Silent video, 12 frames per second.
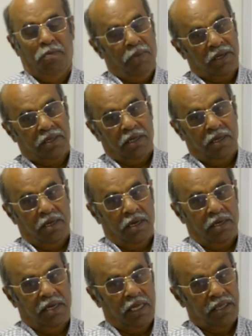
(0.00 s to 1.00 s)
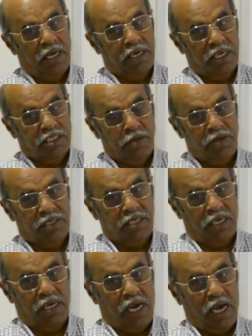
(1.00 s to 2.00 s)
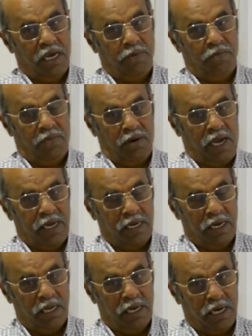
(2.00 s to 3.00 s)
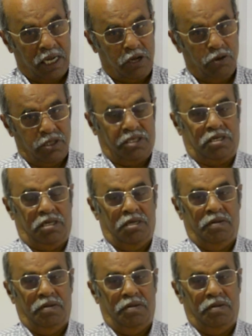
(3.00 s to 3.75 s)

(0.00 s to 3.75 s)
But that doesn't mean that I am kindly request